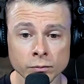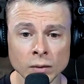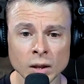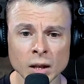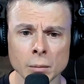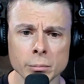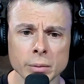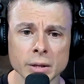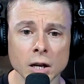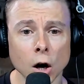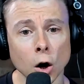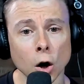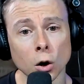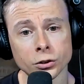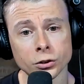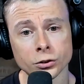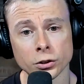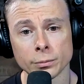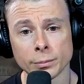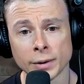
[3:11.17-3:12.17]
be
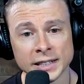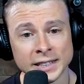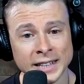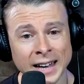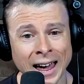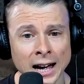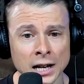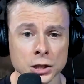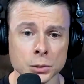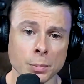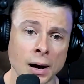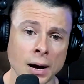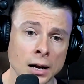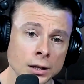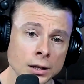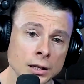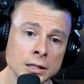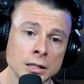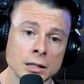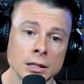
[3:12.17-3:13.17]
altered by tax
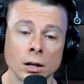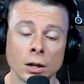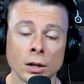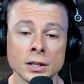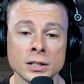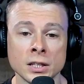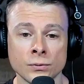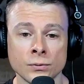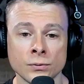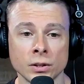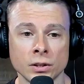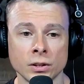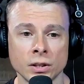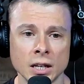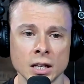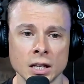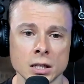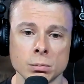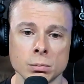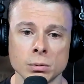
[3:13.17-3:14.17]
policy and all these different
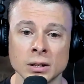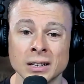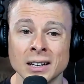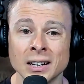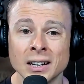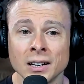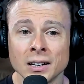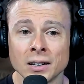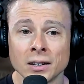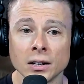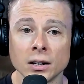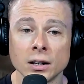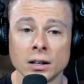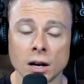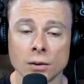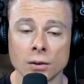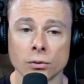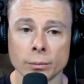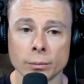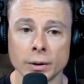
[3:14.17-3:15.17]
things, but the
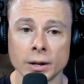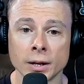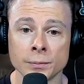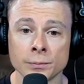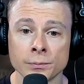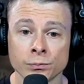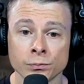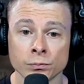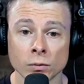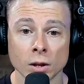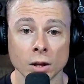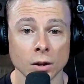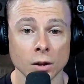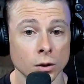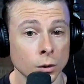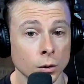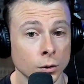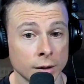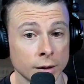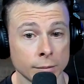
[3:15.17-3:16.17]
government,
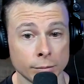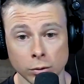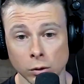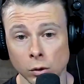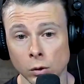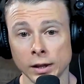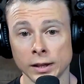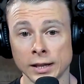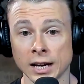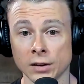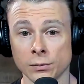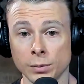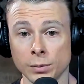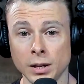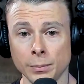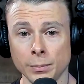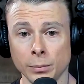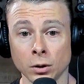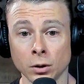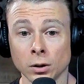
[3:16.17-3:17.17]
though they employ a lot of
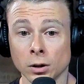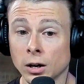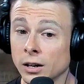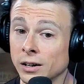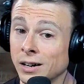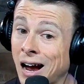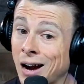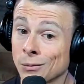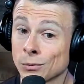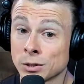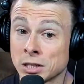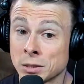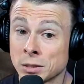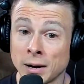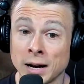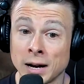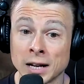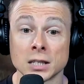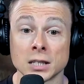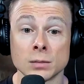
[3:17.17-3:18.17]
people, are not
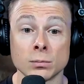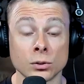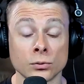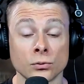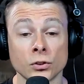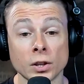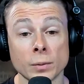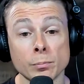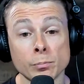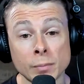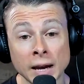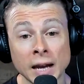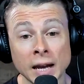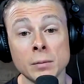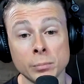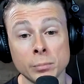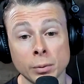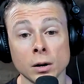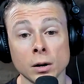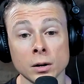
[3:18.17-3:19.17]
responsible for the
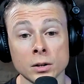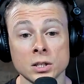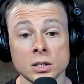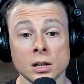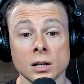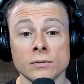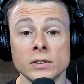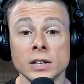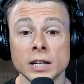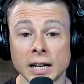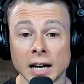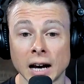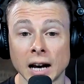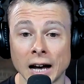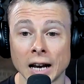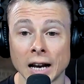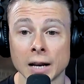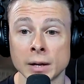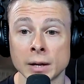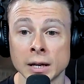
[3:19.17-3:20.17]
main parts of the
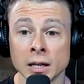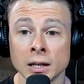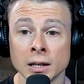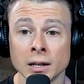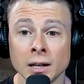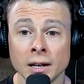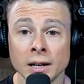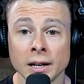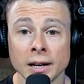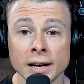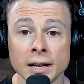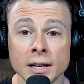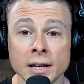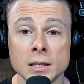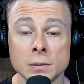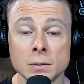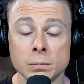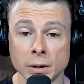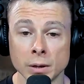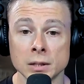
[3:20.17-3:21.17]
economy. It
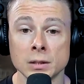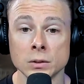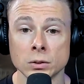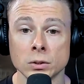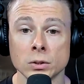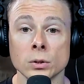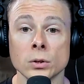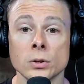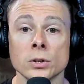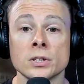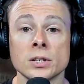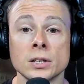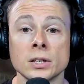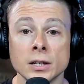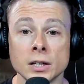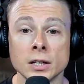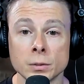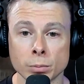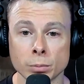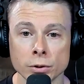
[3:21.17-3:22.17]
is business owners and it
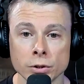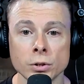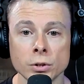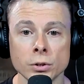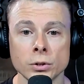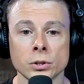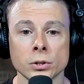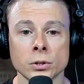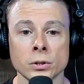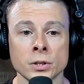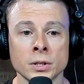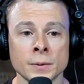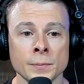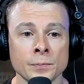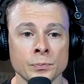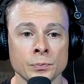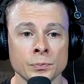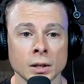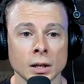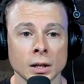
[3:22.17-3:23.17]
is producers.
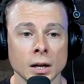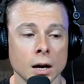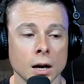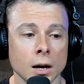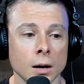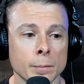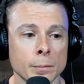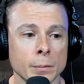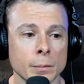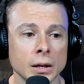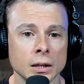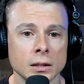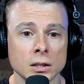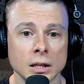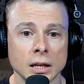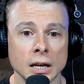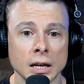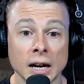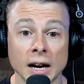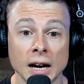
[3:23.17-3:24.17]
And
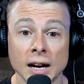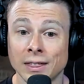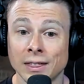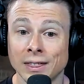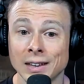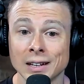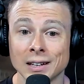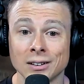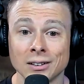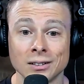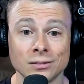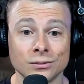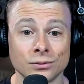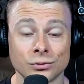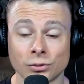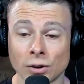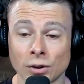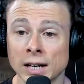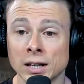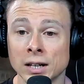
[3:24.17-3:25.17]
I think,
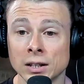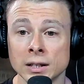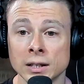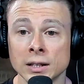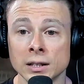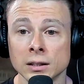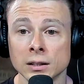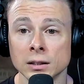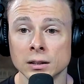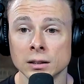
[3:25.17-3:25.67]
frankly,